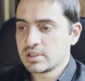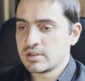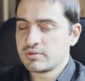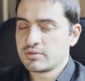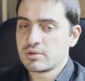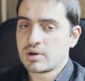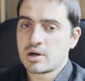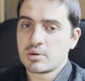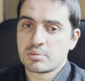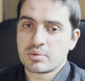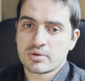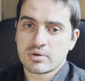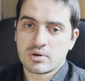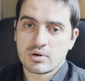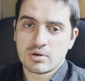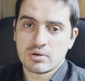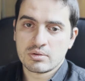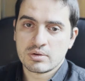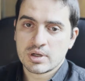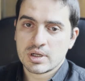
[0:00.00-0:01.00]
If you are a
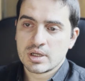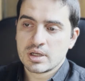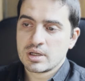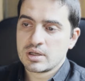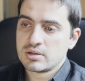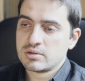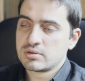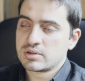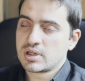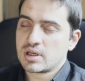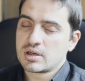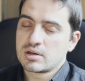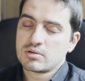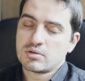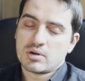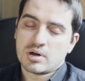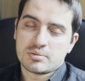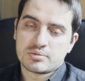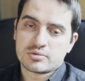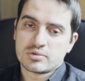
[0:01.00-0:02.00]
pro, you can
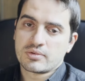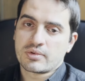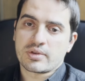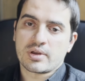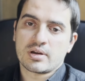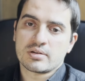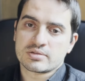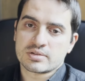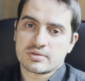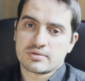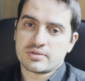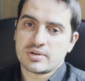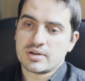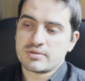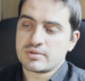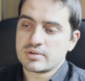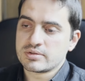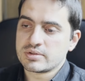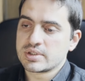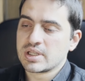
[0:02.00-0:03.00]
go up to
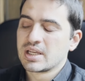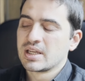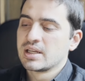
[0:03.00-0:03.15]
1,500.